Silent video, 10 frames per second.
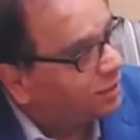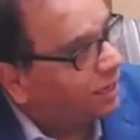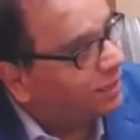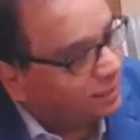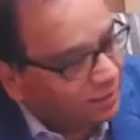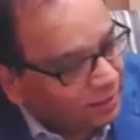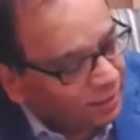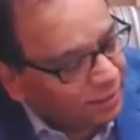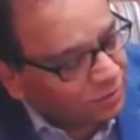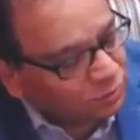and
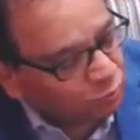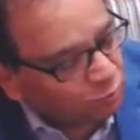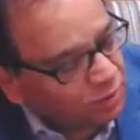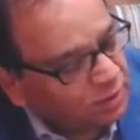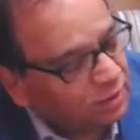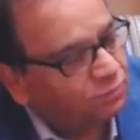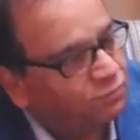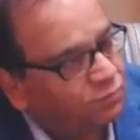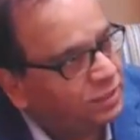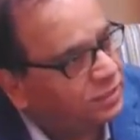India should be the
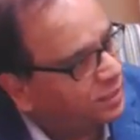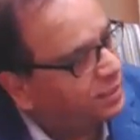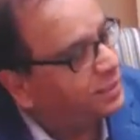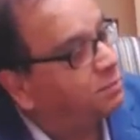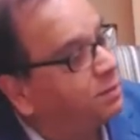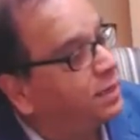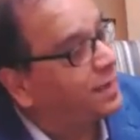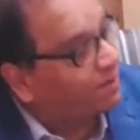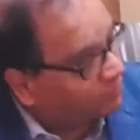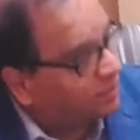free trade agreement
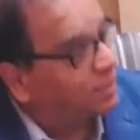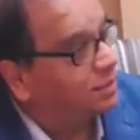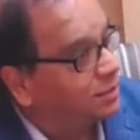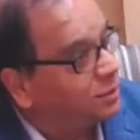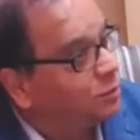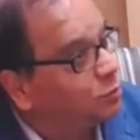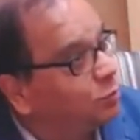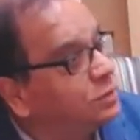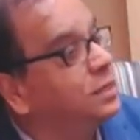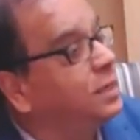NAFTA
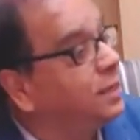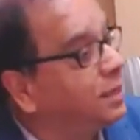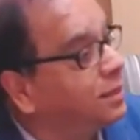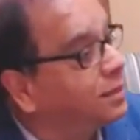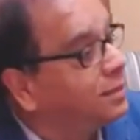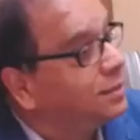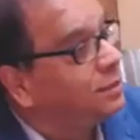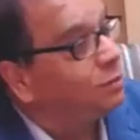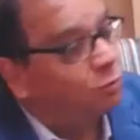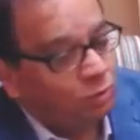with India. You
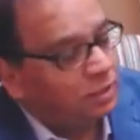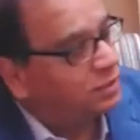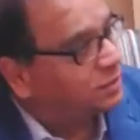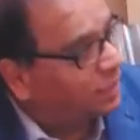know, look at the science.